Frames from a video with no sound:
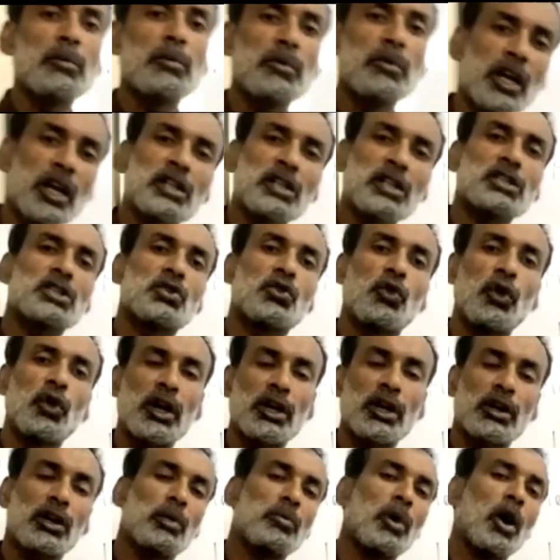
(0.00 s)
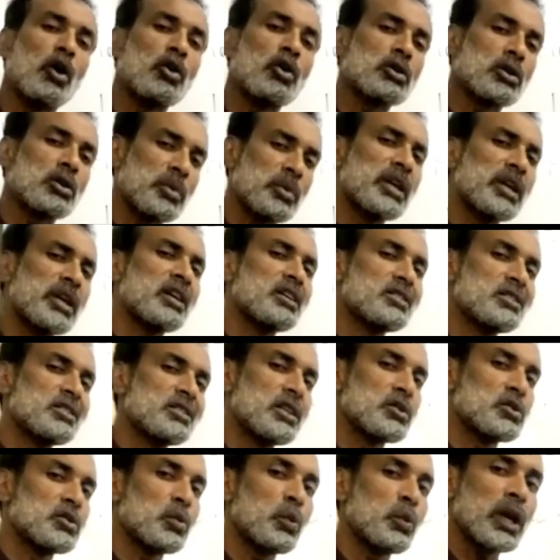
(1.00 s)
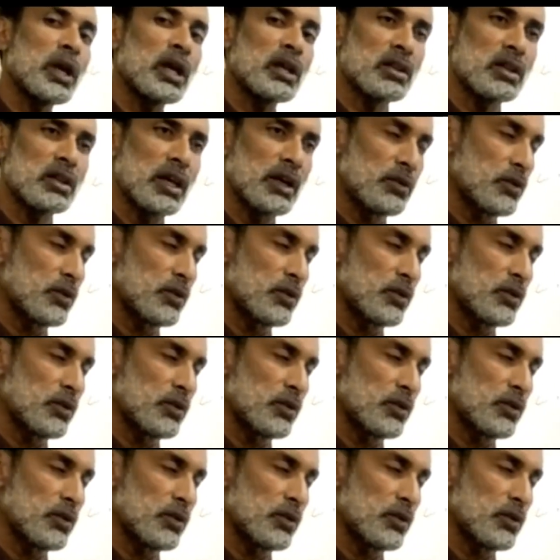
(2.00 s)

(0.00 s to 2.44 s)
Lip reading: them needs greater amount of energy to weaken the